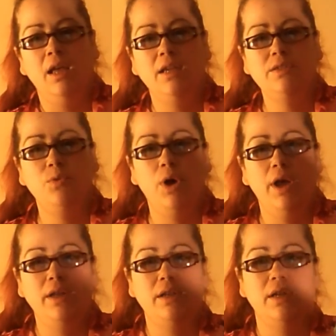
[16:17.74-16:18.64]
is
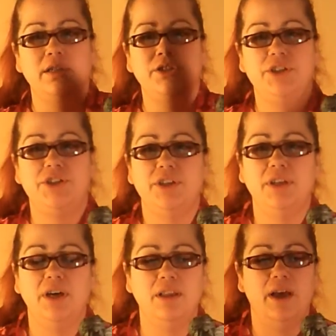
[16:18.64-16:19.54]
what she should
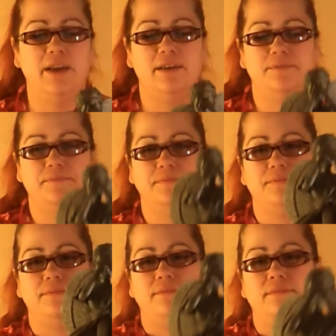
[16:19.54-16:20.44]
look like.
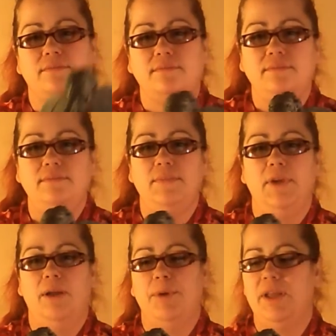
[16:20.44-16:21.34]

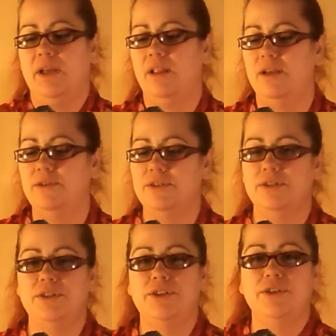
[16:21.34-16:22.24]
And I'm going to get
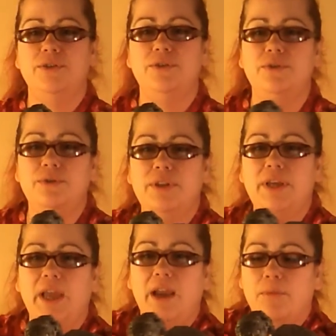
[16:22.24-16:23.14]
closer to the
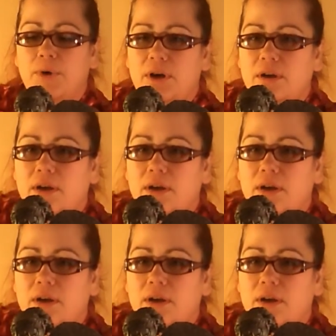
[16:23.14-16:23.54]
camera.